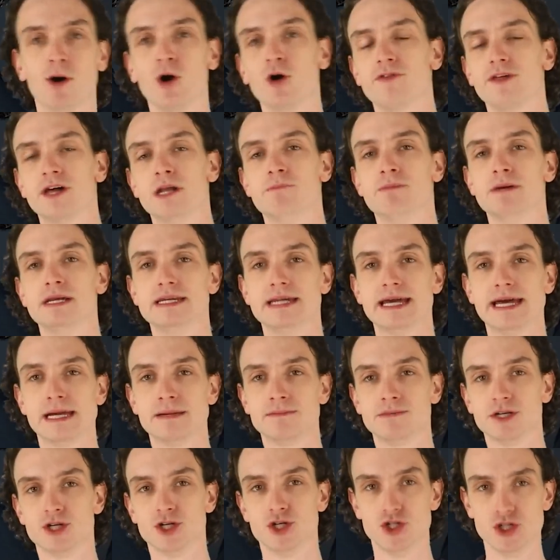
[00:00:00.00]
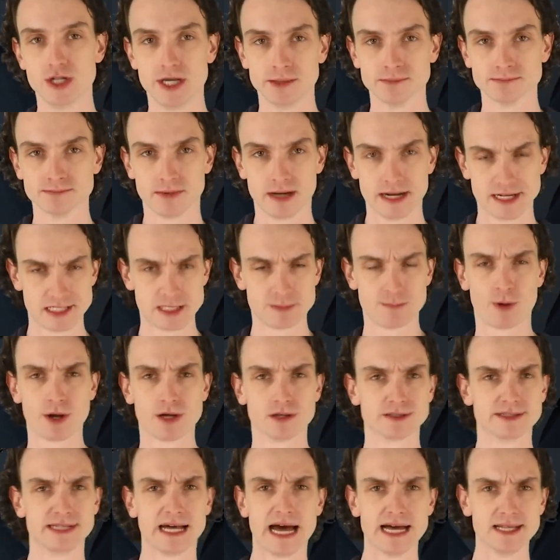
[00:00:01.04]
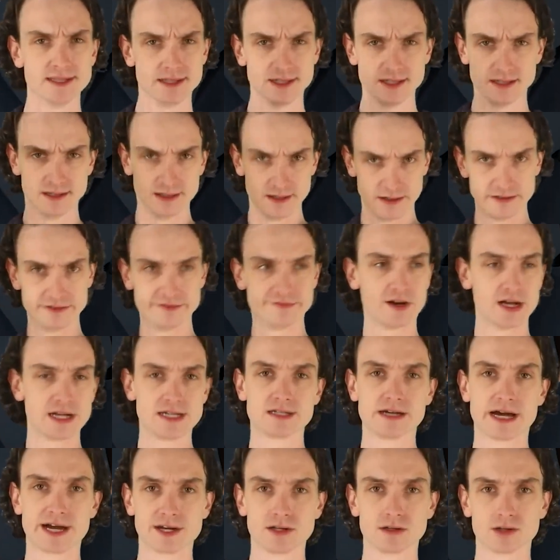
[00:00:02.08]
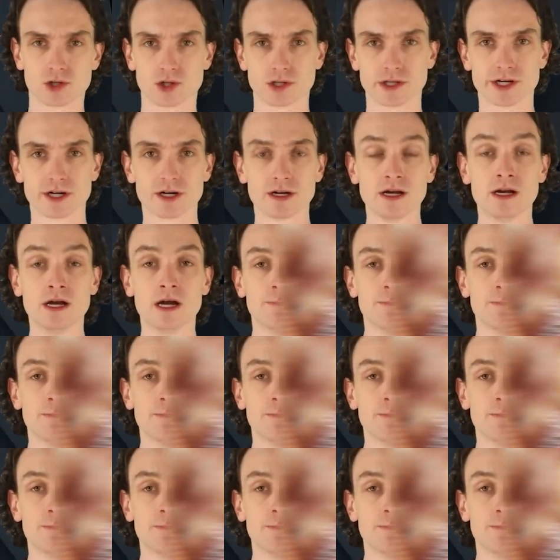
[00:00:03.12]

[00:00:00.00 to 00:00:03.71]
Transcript: both had been named Jim. I spoiled that in the fun title earlier,